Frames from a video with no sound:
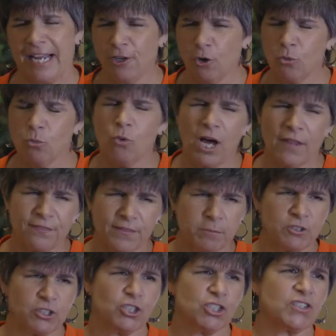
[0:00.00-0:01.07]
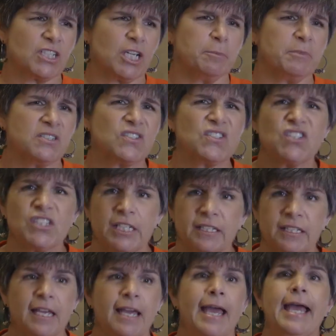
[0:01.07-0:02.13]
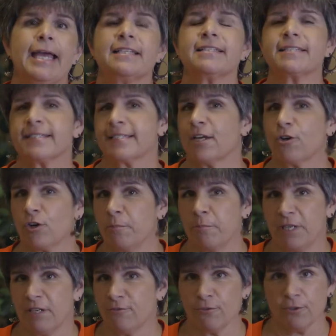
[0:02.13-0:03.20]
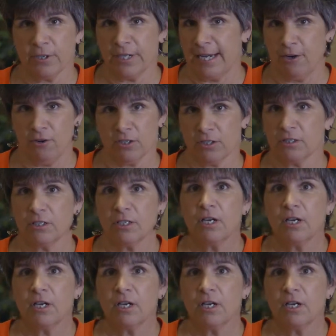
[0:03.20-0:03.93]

I don't want them to just come and sit and stare at me for an hour.